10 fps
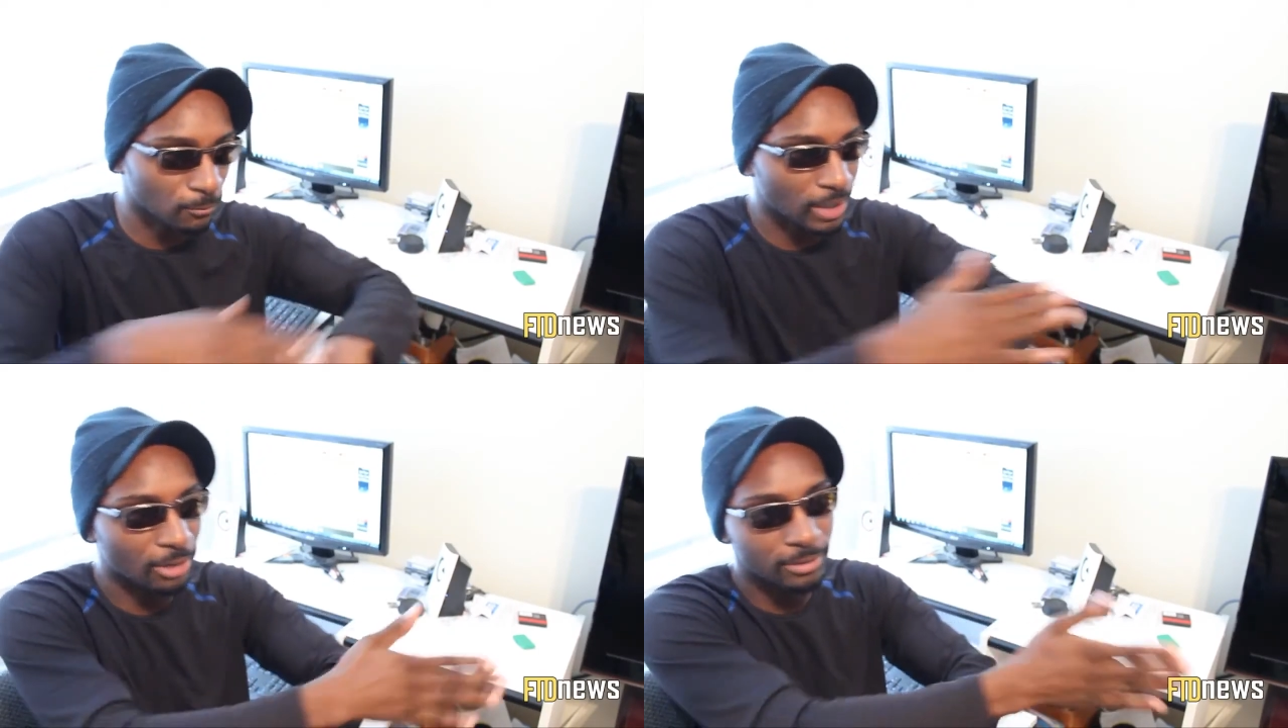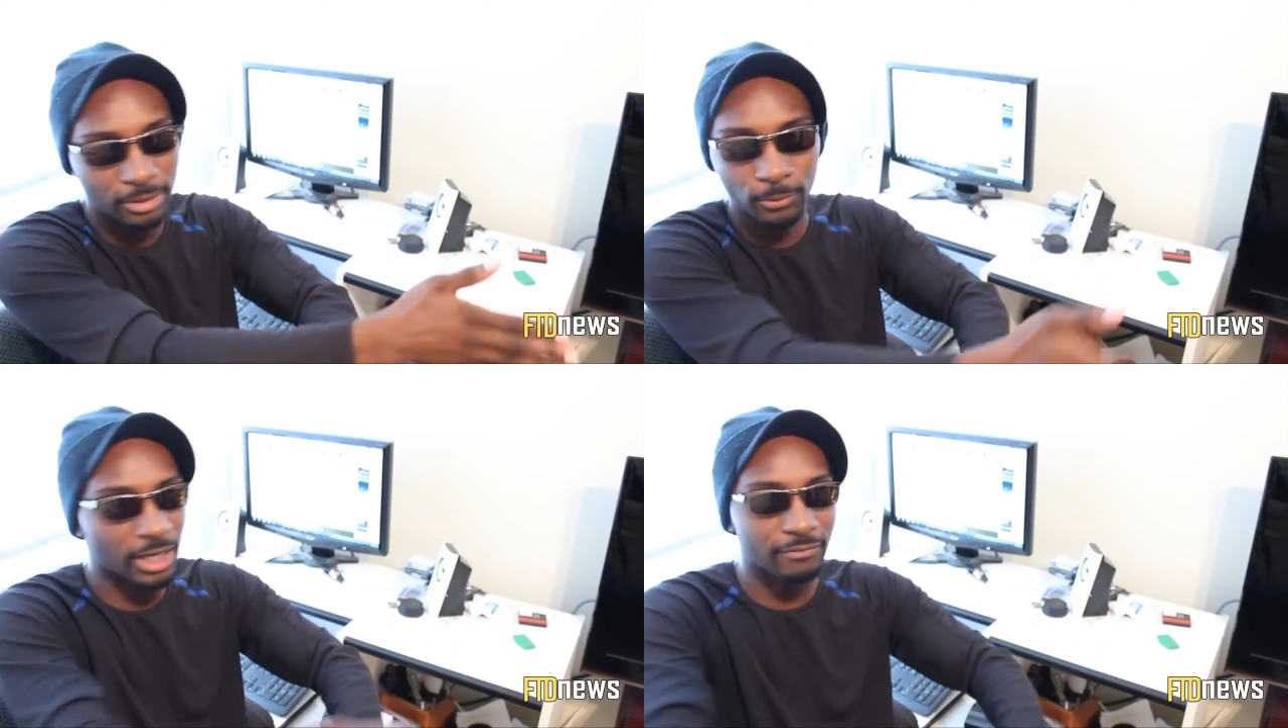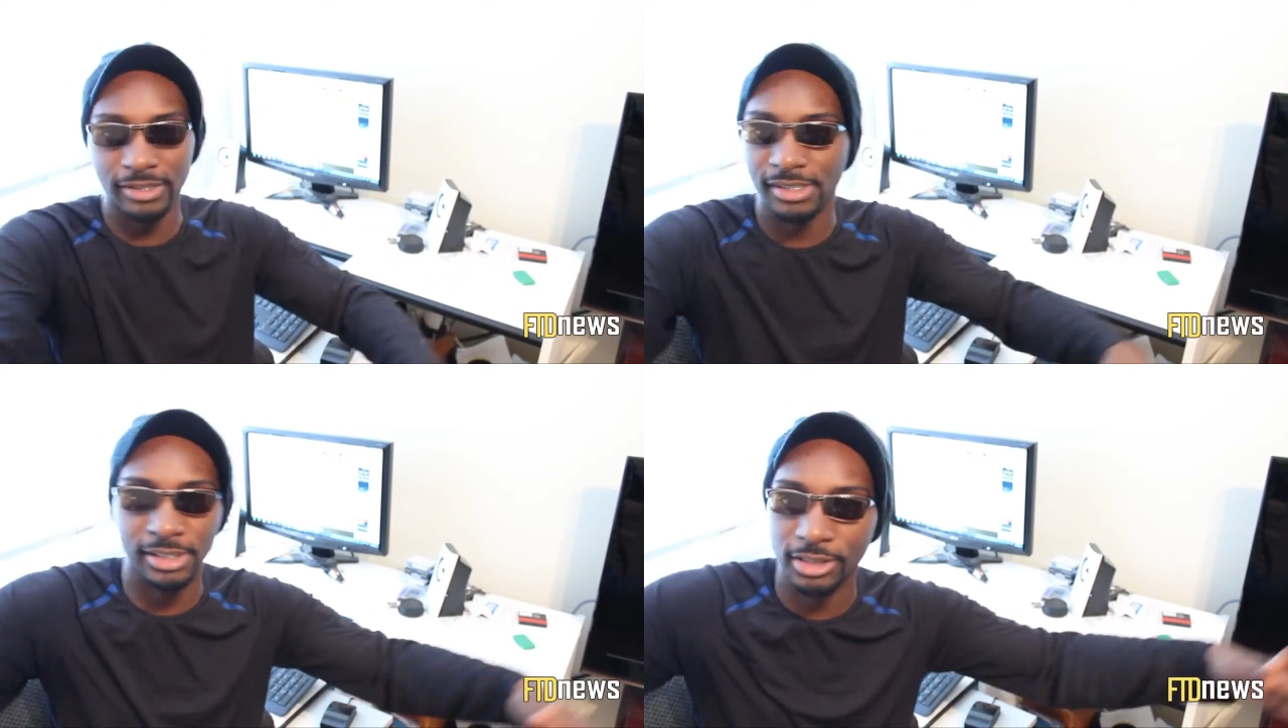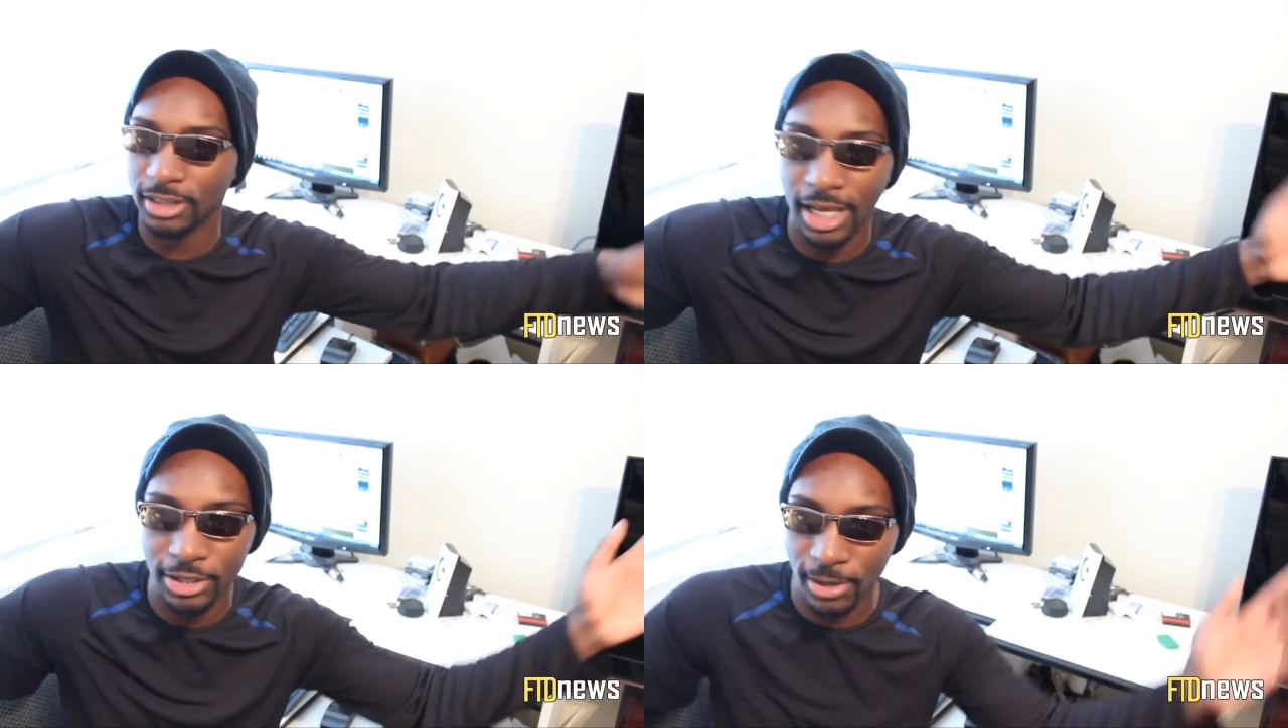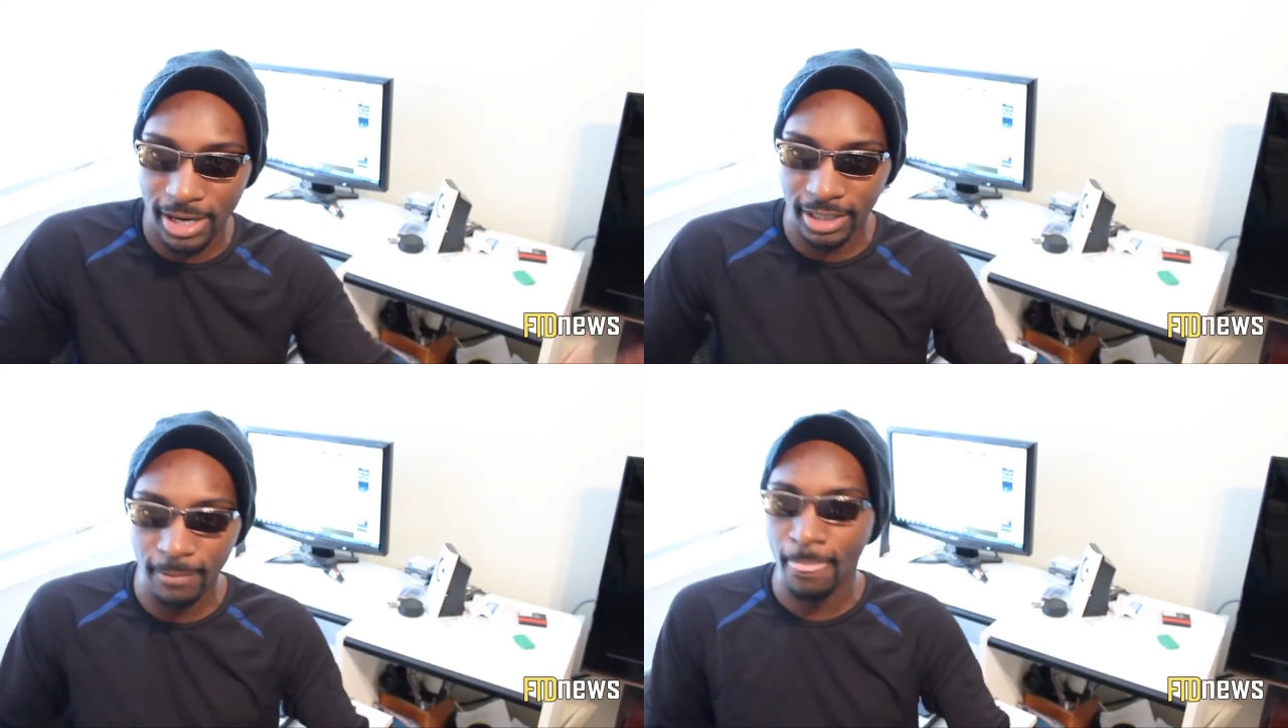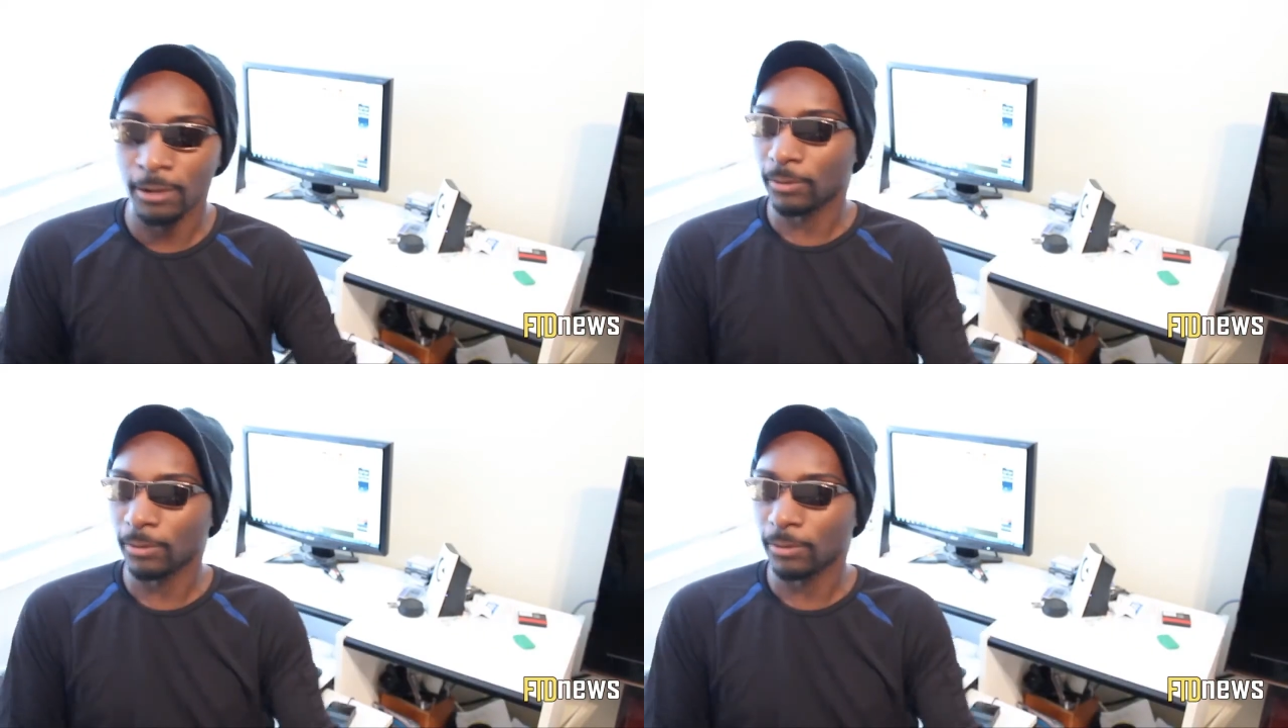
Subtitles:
around whatever city that you're in.